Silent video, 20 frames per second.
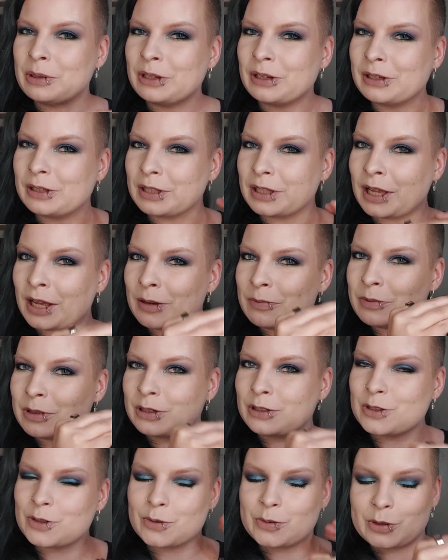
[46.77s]

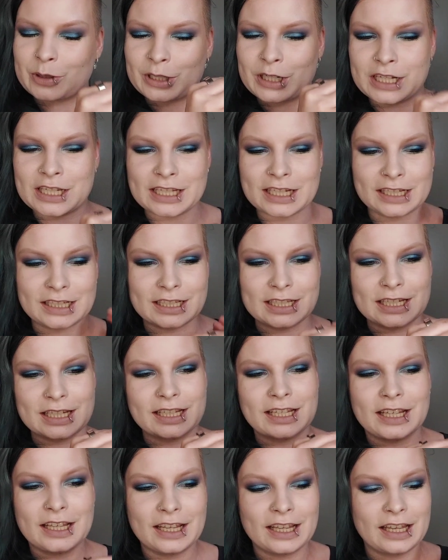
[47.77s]
climbing towards it
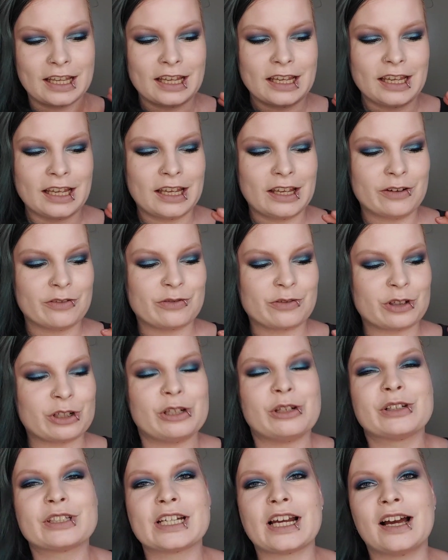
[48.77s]
for a
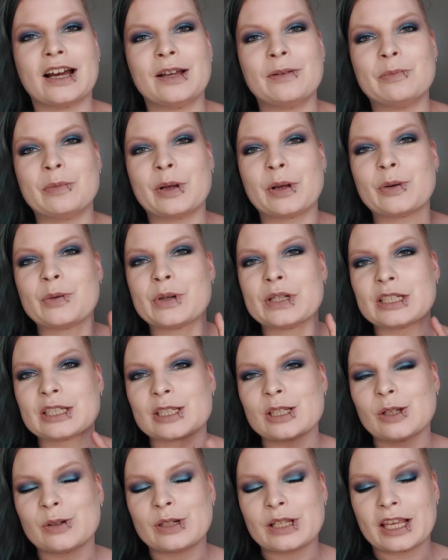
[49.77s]
long time, quite
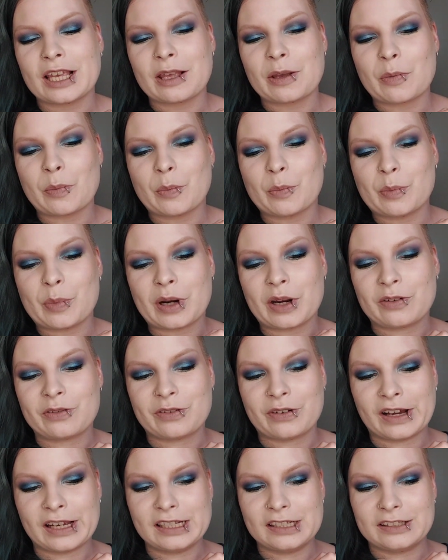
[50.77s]
slowly, but I
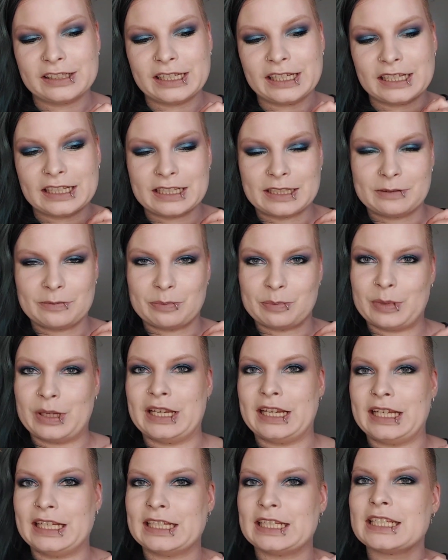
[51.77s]
finally made
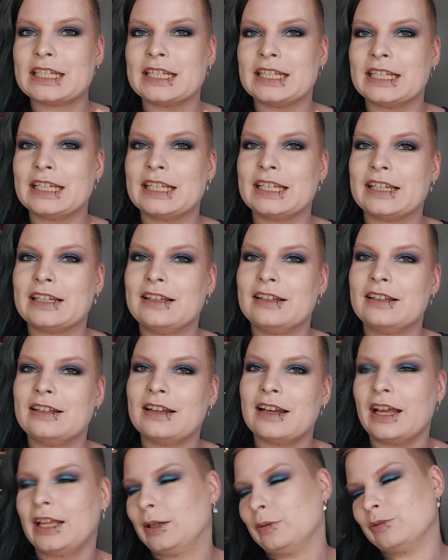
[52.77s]
it
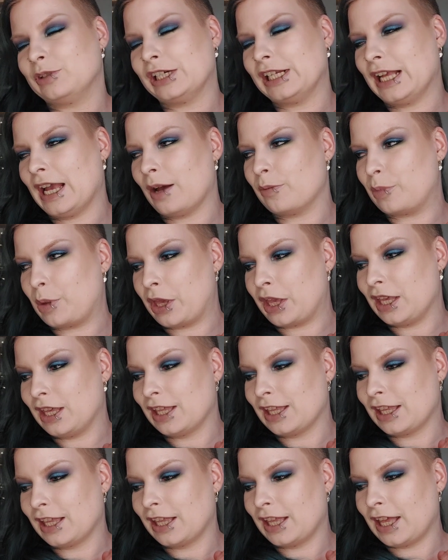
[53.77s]
and I'm really happy.
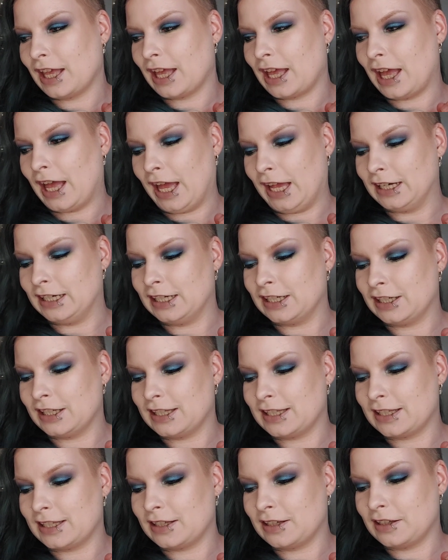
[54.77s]
And
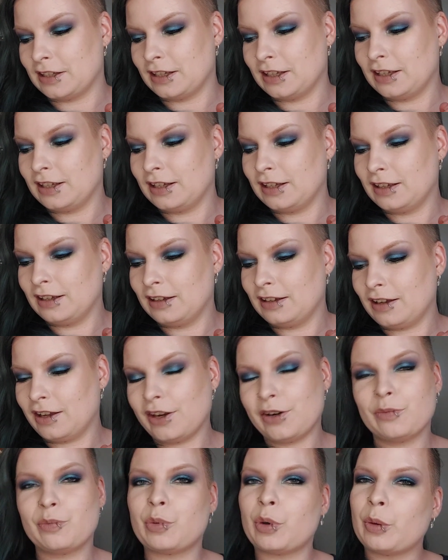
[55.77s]
it's kind
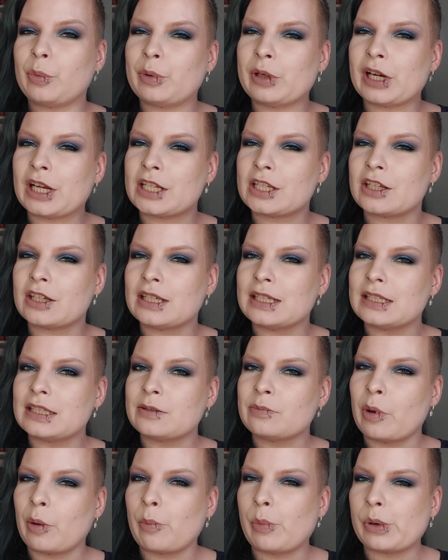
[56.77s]
of appropriate because
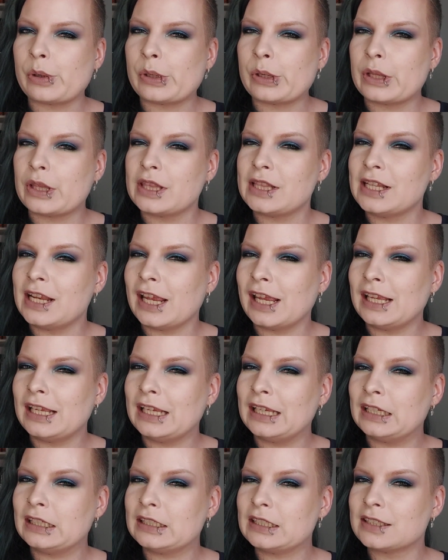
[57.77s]
my birthday
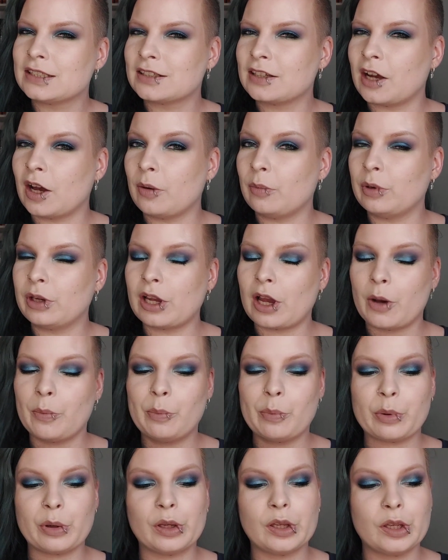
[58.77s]
is coming up